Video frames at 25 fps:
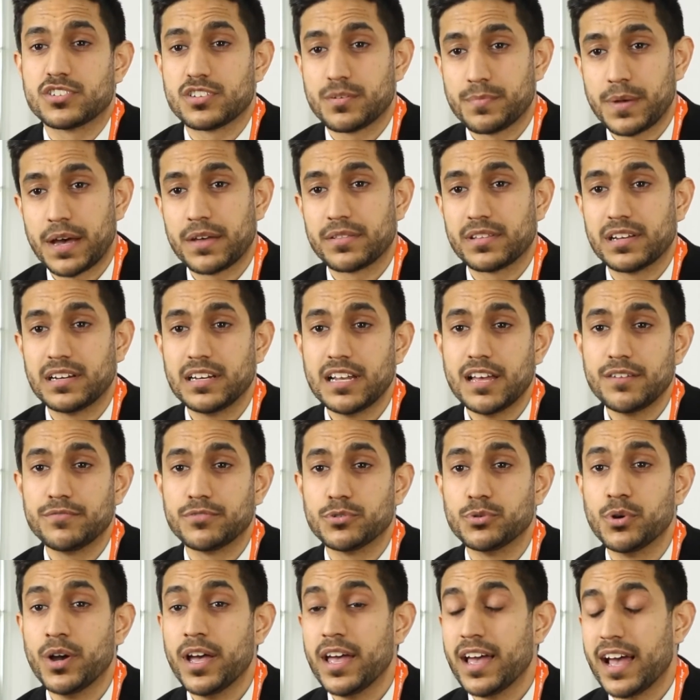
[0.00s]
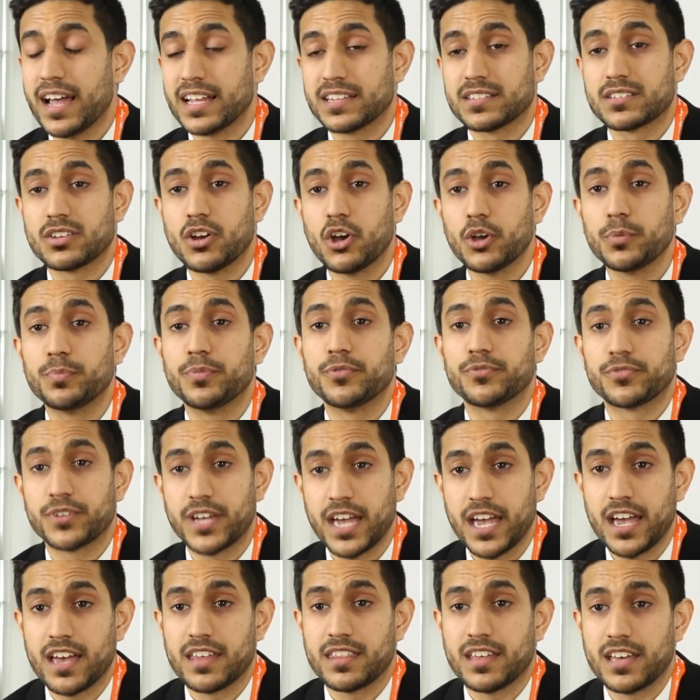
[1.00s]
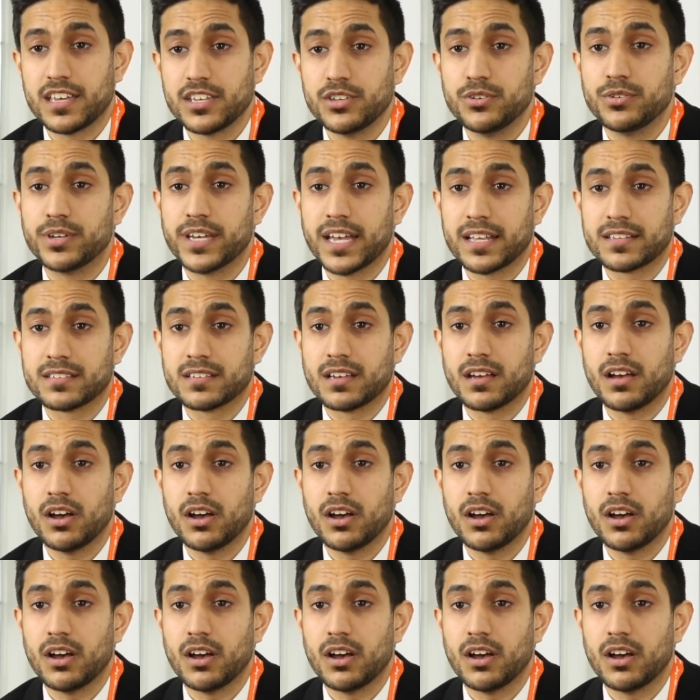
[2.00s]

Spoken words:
about the level and type of care that you get at